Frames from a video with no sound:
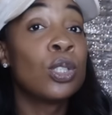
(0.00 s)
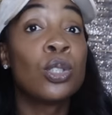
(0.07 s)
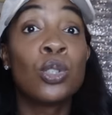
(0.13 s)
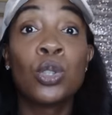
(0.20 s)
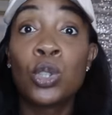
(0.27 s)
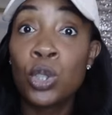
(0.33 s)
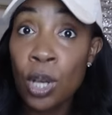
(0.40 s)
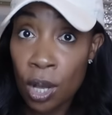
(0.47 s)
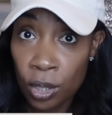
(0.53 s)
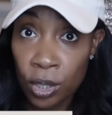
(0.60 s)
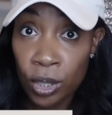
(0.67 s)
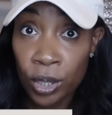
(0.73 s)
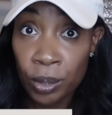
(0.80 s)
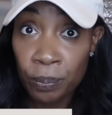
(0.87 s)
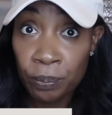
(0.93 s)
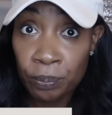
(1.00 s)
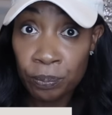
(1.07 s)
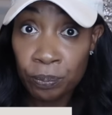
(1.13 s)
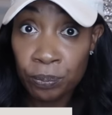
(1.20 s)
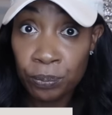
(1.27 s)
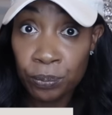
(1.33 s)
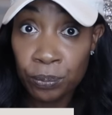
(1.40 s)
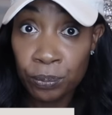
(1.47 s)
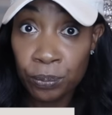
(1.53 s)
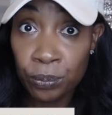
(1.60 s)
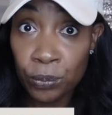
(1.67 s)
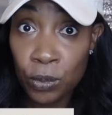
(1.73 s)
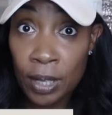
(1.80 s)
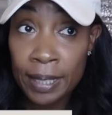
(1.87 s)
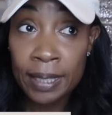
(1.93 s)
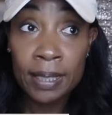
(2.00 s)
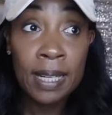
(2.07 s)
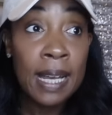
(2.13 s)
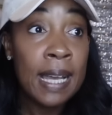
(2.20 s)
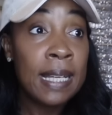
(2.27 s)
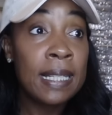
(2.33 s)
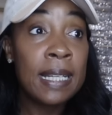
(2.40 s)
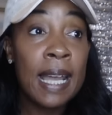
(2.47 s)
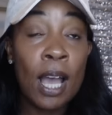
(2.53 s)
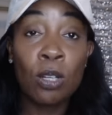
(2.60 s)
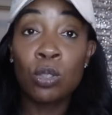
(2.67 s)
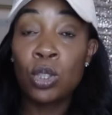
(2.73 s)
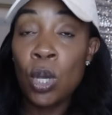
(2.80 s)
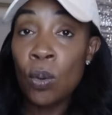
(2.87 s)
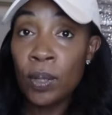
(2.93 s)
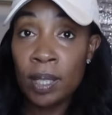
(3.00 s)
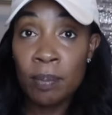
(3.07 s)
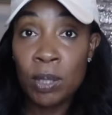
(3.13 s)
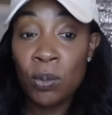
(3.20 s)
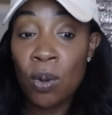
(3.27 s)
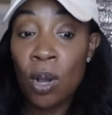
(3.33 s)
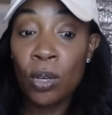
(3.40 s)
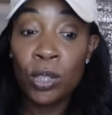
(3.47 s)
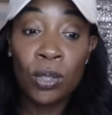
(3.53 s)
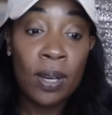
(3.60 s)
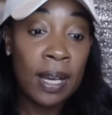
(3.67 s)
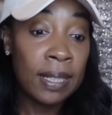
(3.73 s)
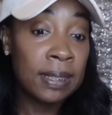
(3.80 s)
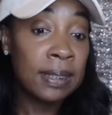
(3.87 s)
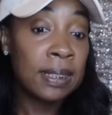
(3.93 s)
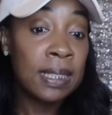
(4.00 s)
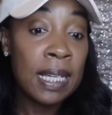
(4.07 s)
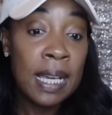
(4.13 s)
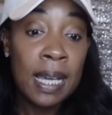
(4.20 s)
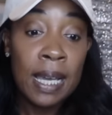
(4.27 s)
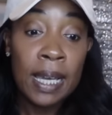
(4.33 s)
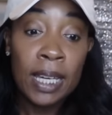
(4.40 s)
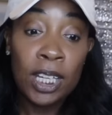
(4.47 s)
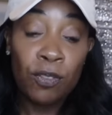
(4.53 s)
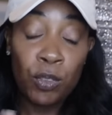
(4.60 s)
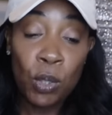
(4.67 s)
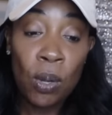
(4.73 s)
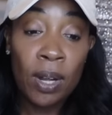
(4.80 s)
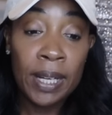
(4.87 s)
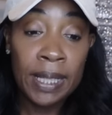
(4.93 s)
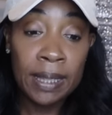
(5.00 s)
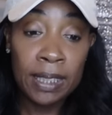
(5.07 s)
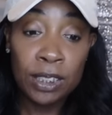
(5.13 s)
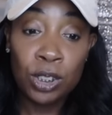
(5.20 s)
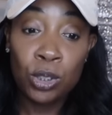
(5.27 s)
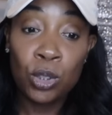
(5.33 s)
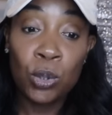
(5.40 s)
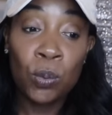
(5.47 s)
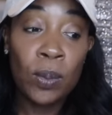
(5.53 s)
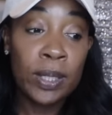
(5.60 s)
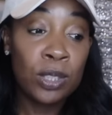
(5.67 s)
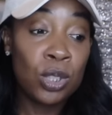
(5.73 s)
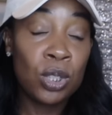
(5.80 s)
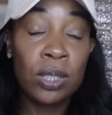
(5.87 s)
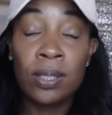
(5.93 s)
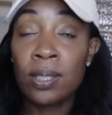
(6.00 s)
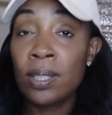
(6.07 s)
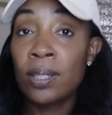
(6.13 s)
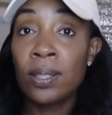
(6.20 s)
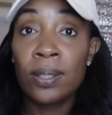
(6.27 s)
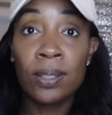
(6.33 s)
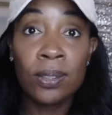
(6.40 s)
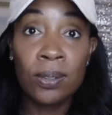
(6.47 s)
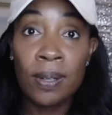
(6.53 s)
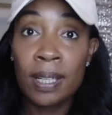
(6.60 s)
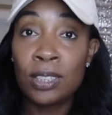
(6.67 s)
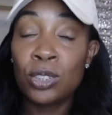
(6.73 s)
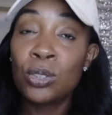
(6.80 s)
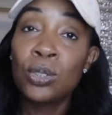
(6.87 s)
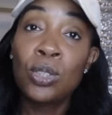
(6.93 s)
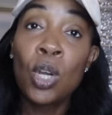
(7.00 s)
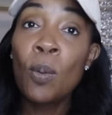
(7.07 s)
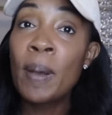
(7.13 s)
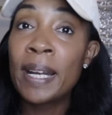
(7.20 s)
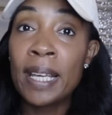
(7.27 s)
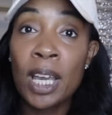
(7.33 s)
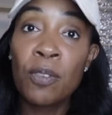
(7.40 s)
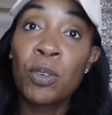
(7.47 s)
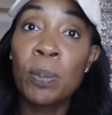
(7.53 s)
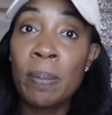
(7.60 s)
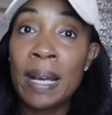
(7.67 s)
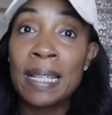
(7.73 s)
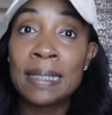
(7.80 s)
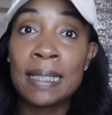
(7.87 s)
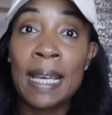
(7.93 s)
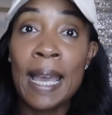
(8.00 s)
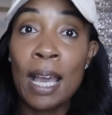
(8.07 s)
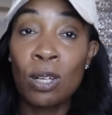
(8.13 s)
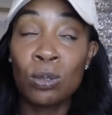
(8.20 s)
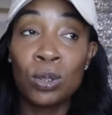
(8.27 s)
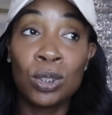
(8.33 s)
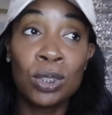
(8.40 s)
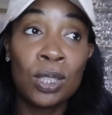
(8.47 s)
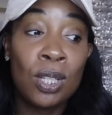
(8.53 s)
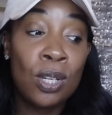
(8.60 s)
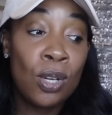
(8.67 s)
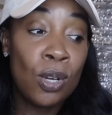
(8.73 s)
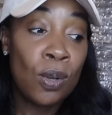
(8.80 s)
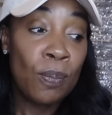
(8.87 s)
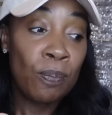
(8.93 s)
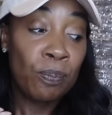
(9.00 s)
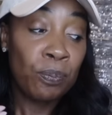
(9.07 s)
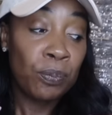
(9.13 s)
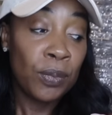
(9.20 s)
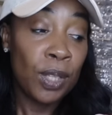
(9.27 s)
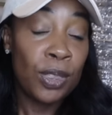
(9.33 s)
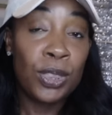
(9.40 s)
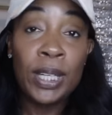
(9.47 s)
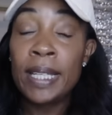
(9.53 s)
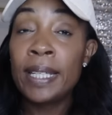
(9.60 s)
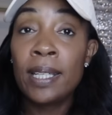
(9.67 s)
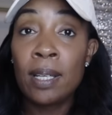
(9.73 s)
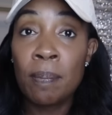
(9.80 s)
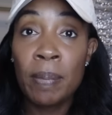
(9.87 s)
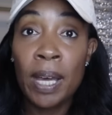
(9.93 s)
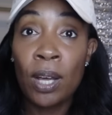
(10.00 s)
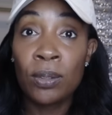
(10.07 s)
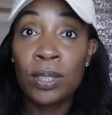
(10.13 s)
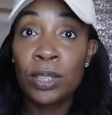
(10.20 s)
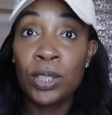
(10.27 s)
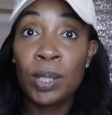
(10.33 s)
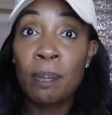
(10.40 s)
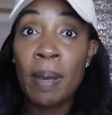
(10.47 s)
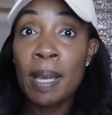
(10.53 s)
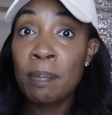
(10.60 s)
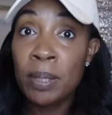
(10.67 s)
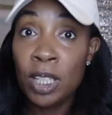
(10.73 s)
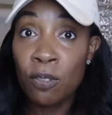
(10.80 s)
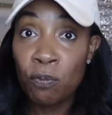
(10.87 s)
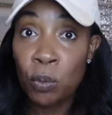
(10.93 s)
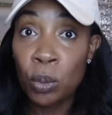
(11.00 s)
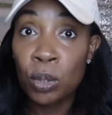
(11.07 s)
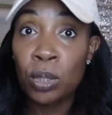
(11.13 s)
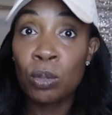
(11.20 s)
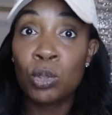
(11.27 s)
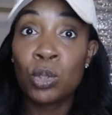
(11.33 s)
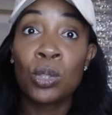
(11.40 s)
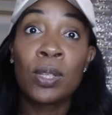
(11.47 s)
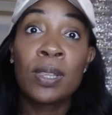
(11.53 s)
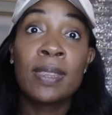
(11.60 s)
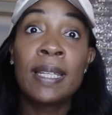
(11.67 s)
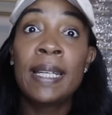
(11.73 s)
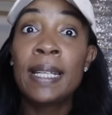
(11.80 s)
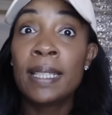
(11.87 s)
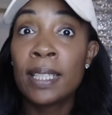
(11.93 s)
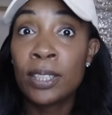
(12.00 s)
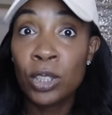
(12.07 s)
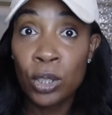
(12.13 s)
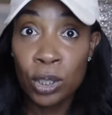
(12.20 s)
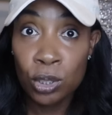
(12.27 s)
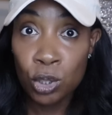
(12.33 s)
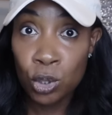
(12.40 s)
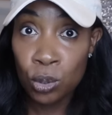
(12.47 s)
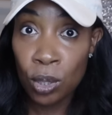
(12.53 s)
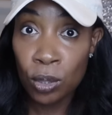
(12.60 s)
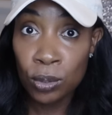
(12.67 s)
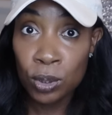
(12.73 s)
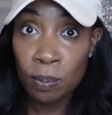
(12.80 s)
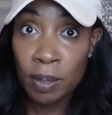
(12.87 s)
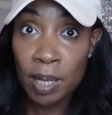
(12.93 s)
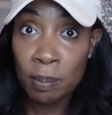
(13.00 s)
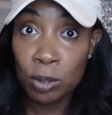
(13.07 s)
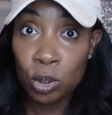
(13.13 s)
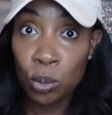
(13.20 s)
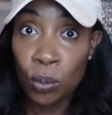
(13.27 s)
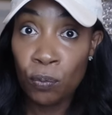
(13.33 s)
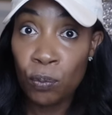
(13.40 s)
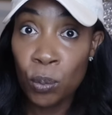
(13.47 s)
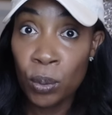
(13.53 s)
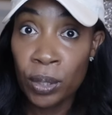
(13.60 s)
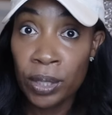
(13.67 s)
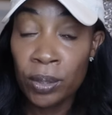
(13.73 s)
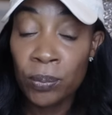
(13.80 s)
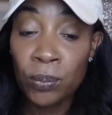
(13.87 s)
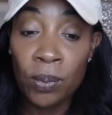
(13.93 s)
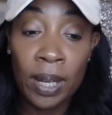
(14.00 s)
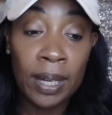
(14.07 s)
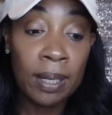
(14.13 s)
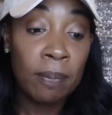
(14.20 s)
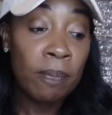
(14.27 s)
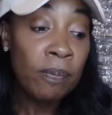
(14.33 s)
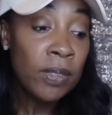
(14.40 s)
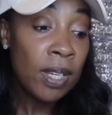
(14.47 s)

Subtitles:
Shocker. Right? Now, don't get me wrong, you guys. If you are in this situation, you guys, nobody ever buys a house thinking about that they might be in foreclosure or thinking that they're going to struggle to be able to afford it, right?